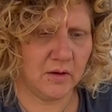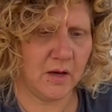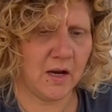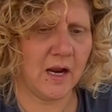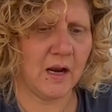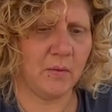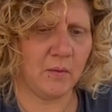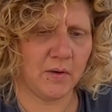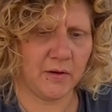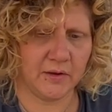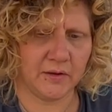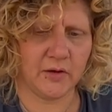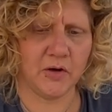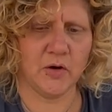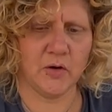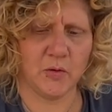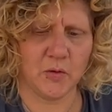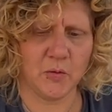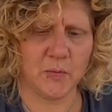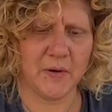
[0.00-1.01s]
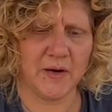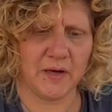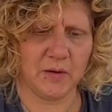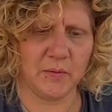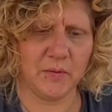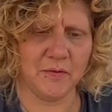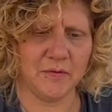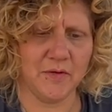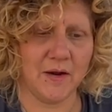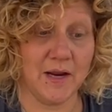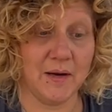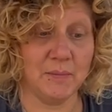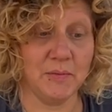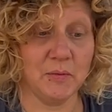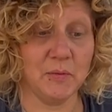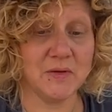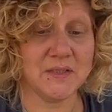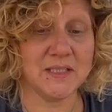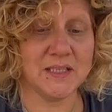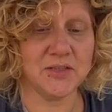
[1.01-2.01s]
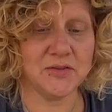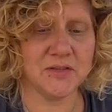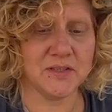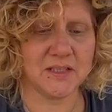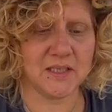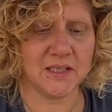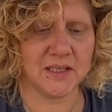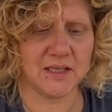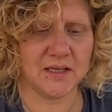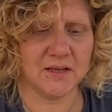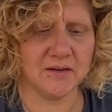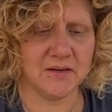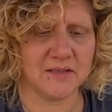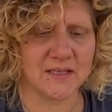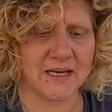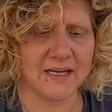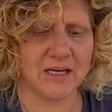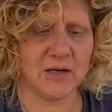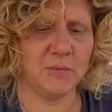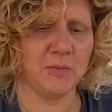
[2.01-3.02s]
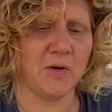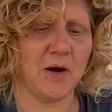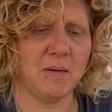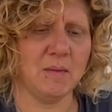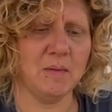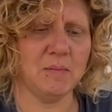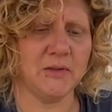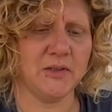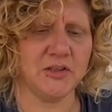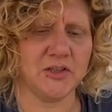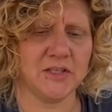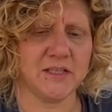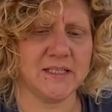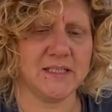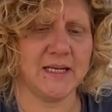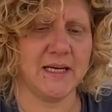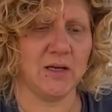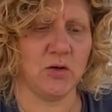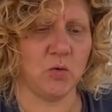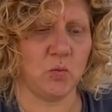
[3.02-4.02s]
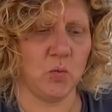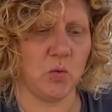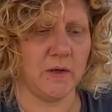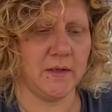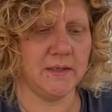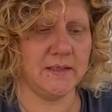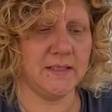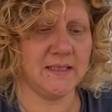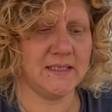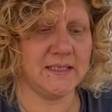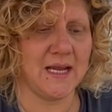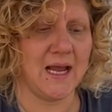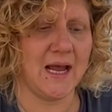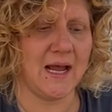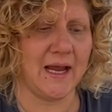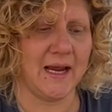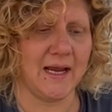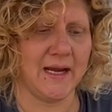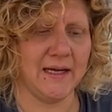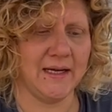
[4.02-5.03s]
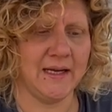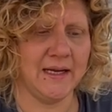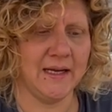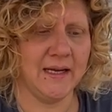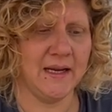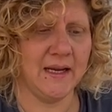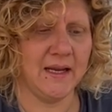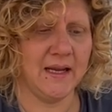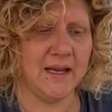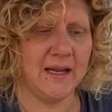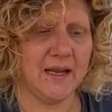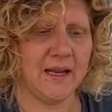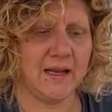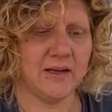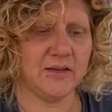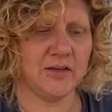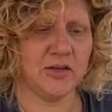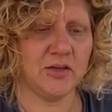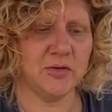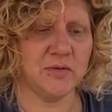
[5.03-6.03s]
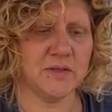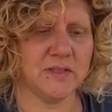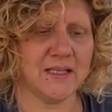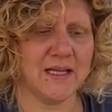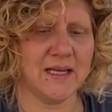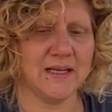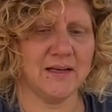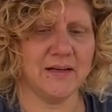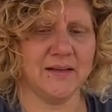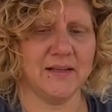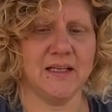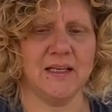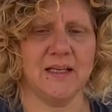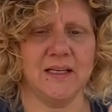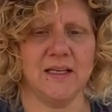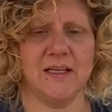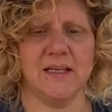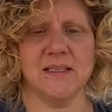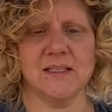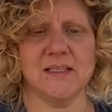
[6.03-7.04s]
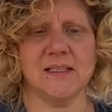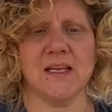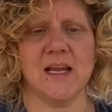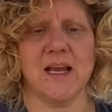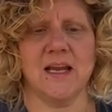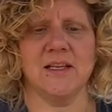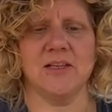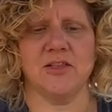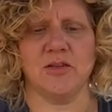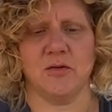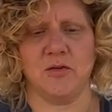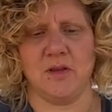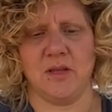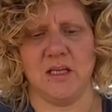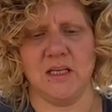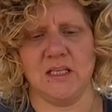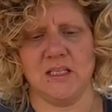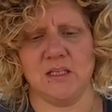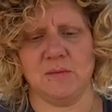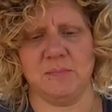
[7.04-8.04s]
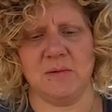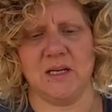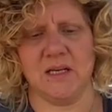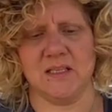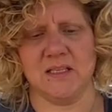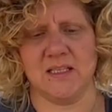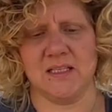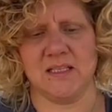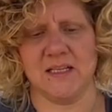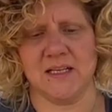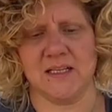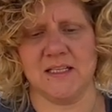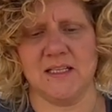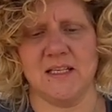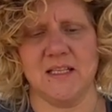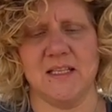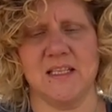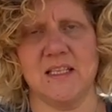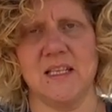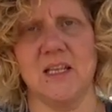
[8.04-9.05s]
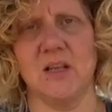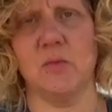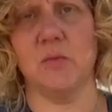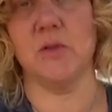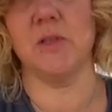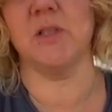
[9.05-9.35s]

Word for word: but fine, right? I want to go opaque but fine, but what's interesting here is I could probably just sand one side and use that on the inside, so this, because it's next to the sink, will